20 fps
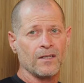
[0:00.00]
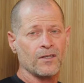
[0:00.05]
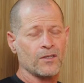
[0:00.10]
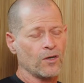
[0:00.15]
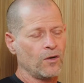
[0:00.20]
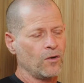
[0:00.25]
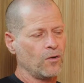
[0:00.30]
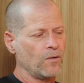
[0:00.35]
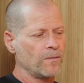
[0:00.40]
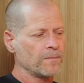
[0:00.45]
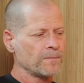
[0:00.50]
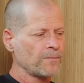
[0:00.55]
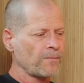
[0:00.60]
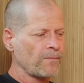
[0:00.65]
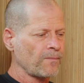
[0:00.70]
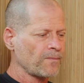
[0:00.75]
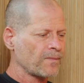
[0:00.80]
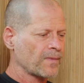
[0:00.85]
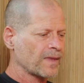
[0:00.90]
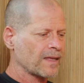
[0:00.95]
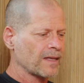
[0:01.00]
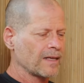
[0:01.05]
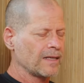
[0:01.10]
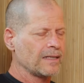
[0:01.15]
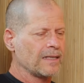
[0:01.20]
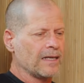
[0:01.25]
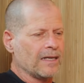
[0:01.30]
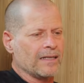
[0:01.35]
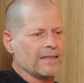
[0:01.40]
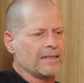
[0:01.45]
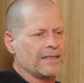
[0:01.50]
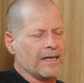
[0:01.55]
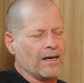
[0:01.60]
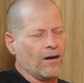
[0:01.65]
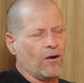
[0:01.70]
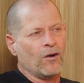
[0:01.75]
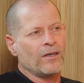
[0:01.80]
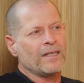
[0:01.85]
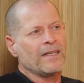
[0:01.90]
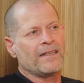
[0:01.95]
So
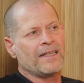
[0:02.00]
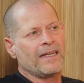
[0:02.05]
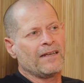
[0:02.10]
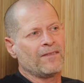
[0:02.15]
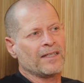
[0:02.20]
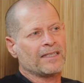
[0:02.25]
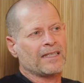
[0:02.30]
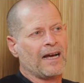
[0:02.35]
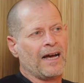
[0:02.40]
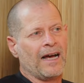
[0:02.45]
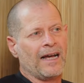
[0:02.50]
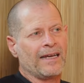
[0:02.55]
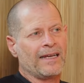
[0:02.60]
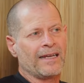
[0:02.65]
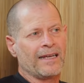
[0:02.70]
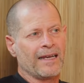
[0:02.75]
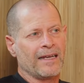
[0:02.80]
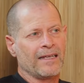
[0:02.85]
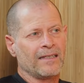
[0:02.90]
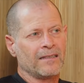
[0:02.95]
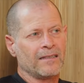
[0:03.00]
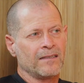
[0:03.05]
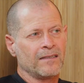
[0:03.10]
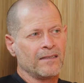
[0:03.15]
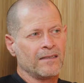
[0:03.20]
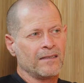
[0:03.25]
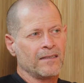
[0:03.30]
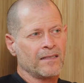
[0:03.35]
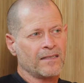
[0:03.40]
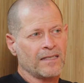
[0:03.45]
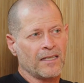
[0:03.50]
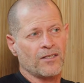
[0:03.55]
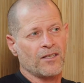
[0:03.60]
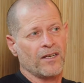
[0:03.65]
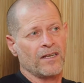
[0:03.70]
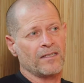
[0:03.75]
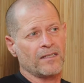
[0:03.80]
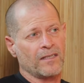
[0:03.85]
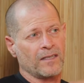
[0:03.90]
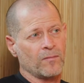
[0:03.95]
the only thing that I can
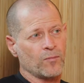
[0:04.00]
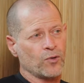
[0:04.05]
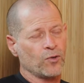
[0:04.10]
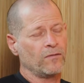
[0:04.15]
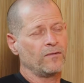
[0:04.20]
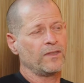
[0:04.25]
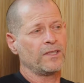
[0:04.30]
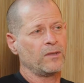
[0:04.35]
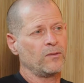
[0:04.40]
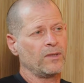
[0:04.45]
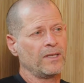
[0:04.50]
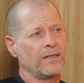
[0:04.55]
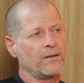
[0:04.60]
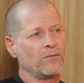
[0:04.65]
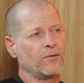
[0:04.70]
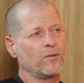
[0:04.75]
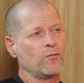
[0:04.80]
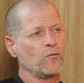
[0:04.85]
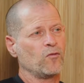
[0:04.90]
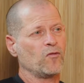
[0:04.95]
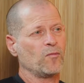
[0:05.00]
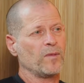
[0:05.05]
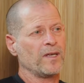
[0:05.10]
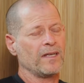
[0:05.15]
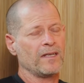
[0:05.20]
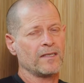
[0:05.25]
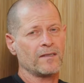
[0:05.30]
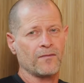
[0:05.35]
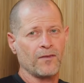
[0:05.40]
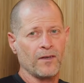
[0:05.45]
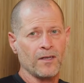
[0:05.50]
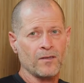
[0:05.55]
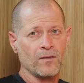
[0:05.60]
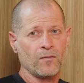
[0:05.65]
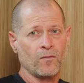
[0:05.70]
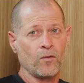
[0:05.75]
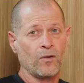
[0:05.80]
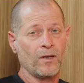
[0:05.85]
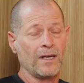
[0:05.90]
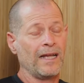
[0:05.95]
suggest, and I'm sure that you will agree with me, is
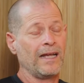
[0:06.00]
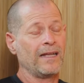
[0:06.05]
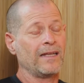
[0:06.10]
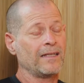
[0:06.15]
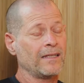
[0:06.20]
first of all,